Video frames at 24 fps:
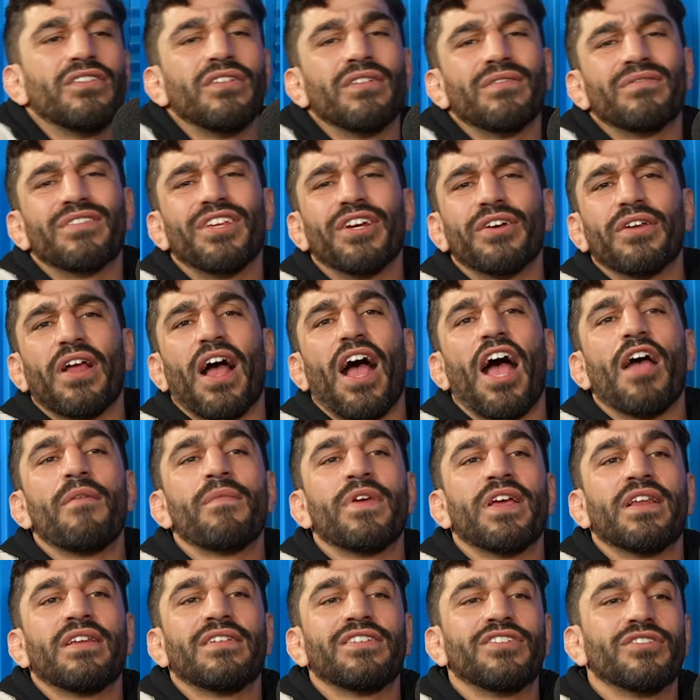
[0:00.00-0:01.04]
Dude, I
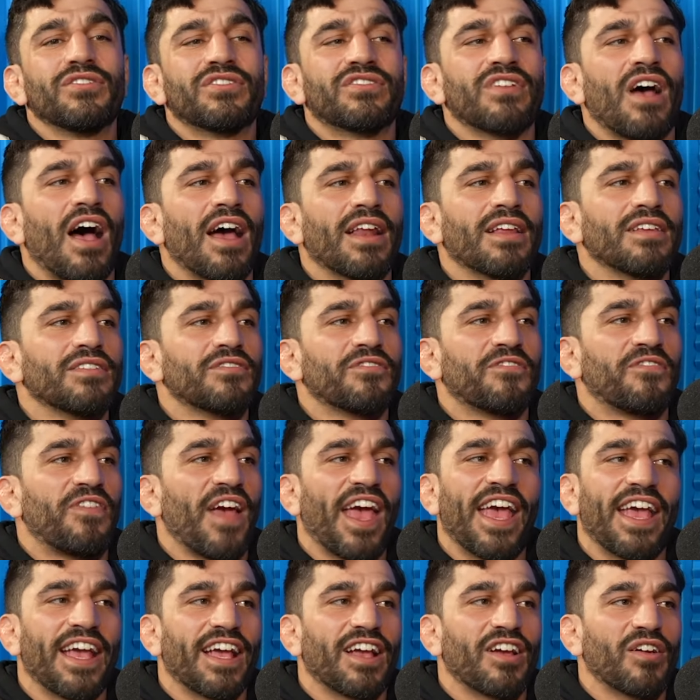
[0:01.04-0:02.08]
mean, USADA's
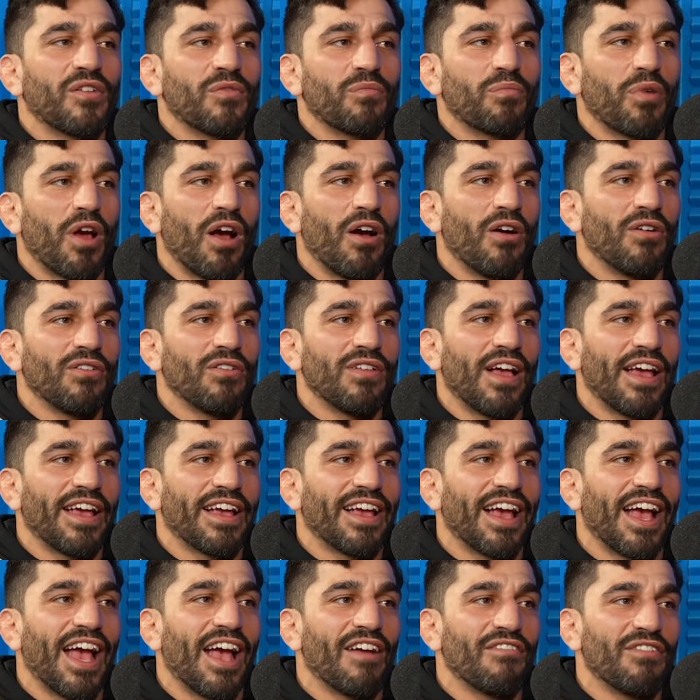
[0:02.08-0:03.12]
fake, bro. Like
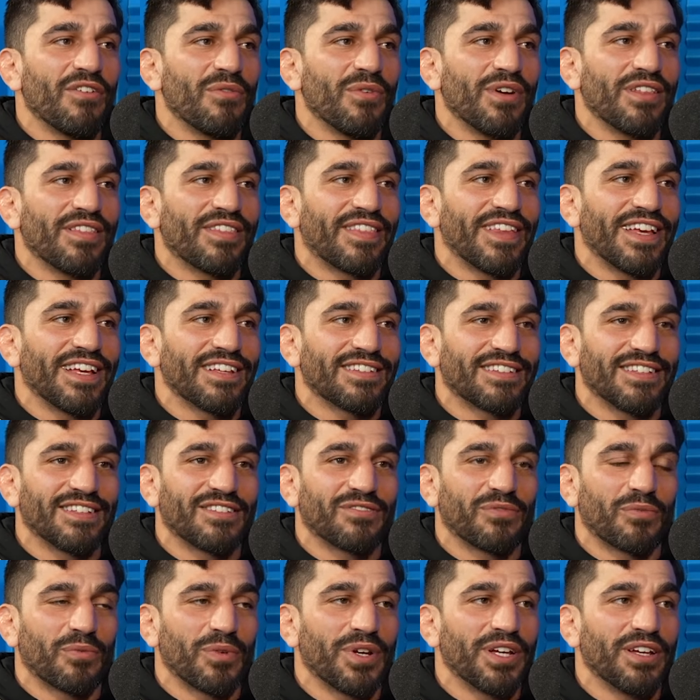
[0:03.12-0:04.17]
everyone thinks it's
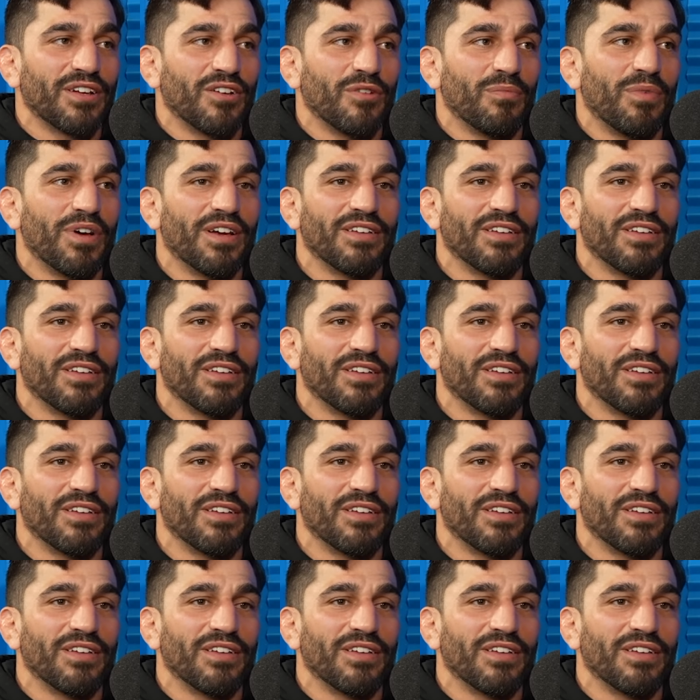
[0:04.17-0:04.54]
real, but